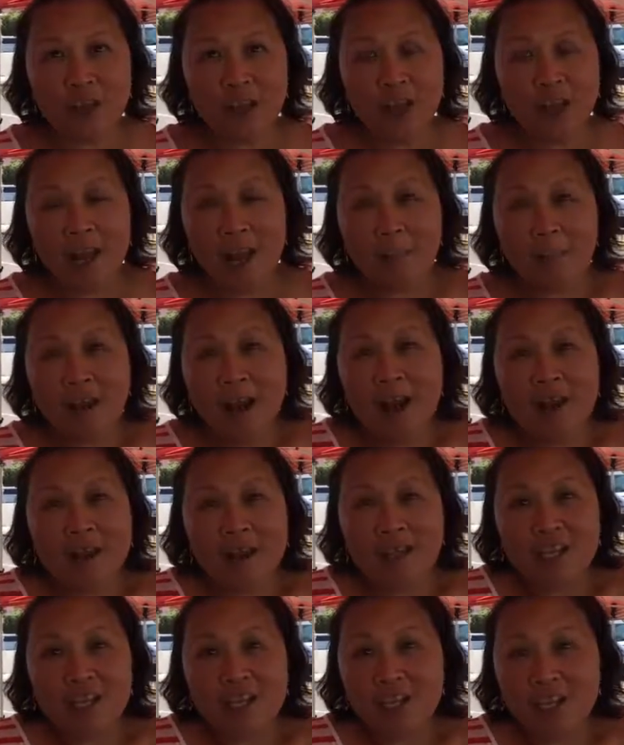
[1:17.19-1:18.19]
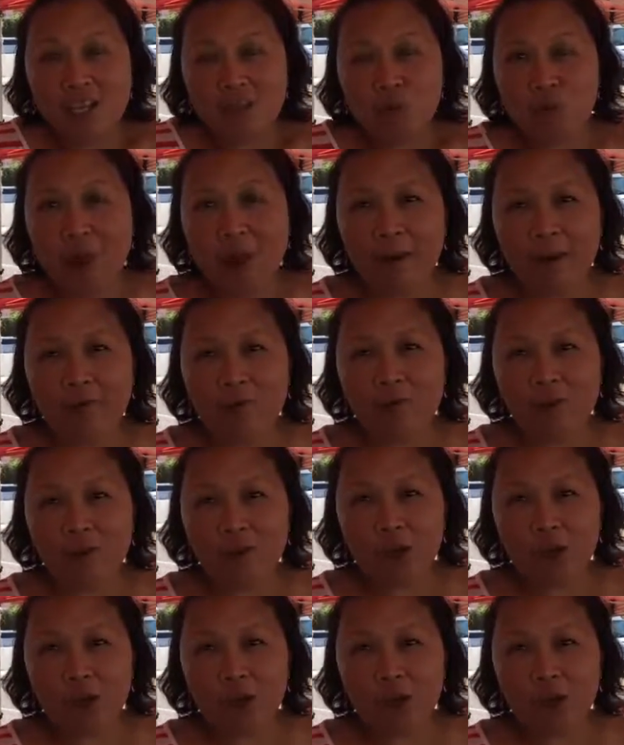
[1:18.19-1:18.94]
and apparently it's just wonderful.